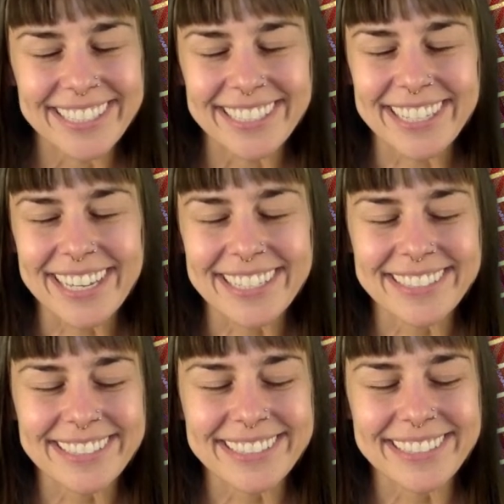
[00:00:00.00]

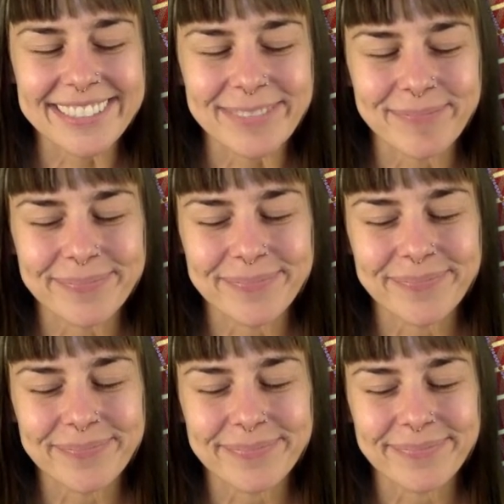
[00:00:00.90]
Yes,
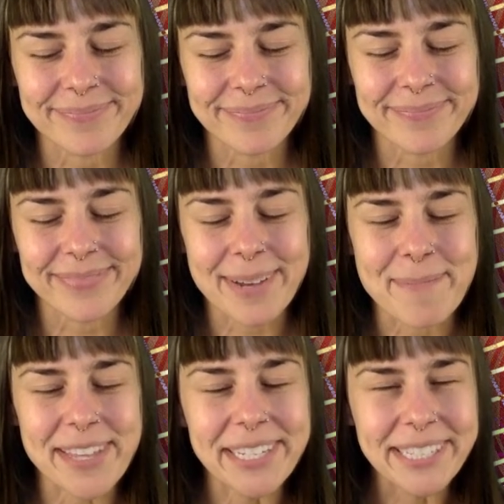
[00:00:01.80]
I'm
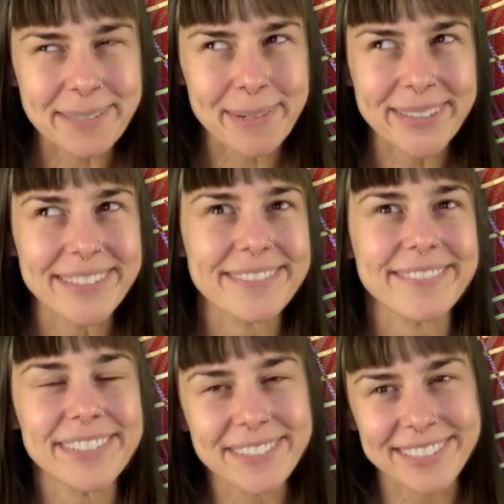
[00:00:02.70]
thinking about the
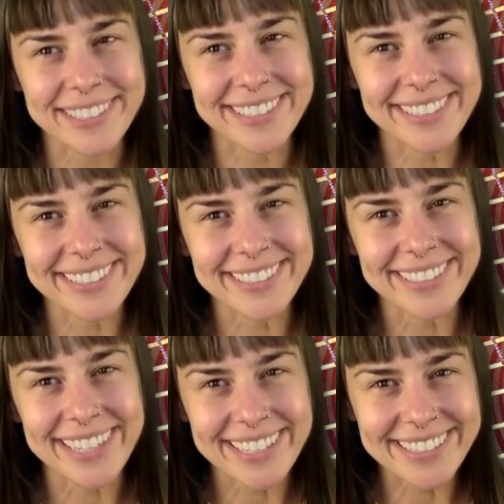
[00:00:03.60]
future.
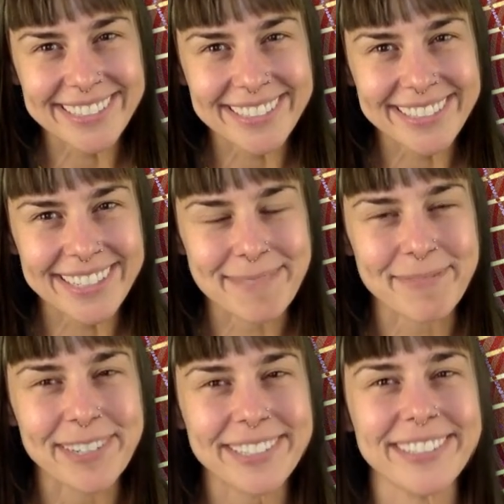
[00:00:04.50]
Yes, I'm
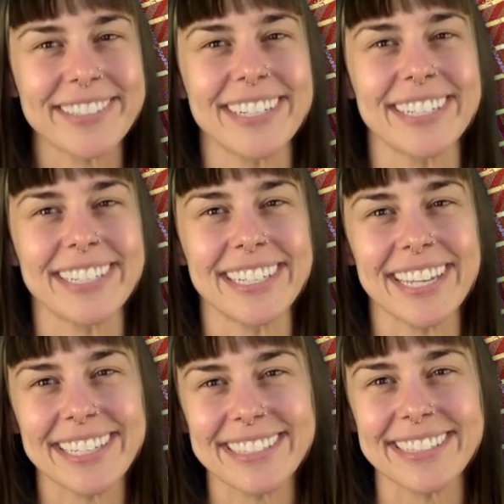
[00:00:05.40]
frustrated.
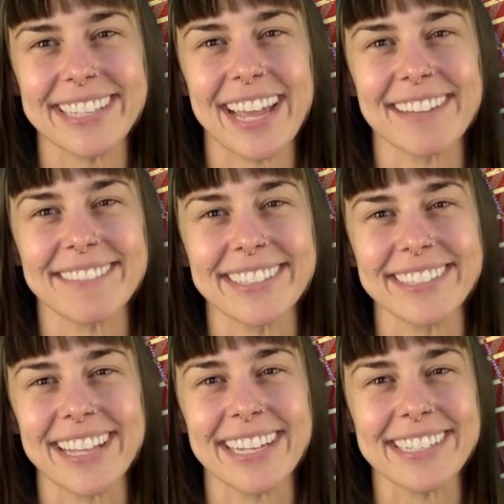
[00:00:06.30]
Yes, I
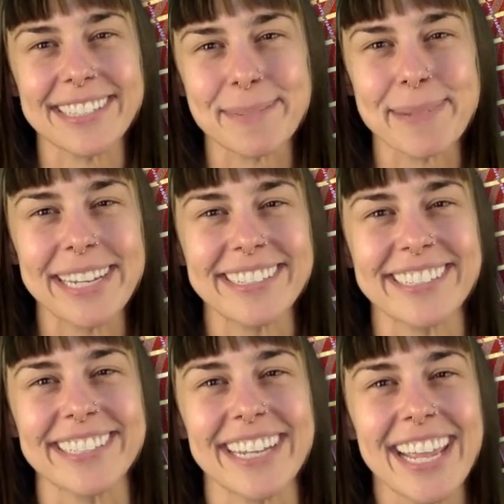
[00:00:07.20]
feel
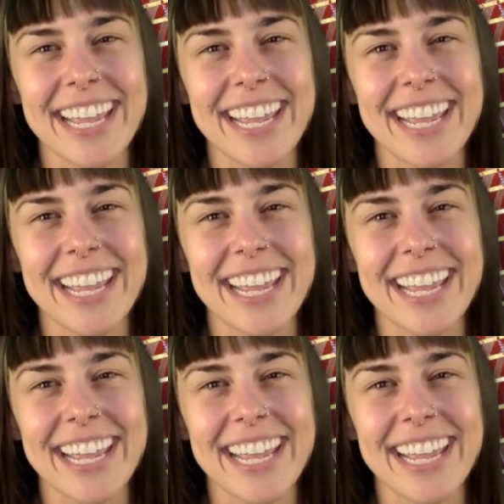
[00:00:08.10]
anticipation.